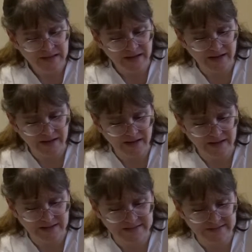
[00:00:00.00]
and
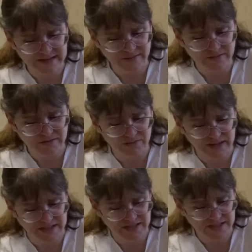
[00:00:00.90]
cut a stout
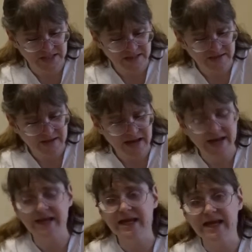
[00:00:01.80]
switch,
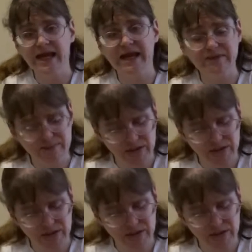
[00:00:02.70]
and he came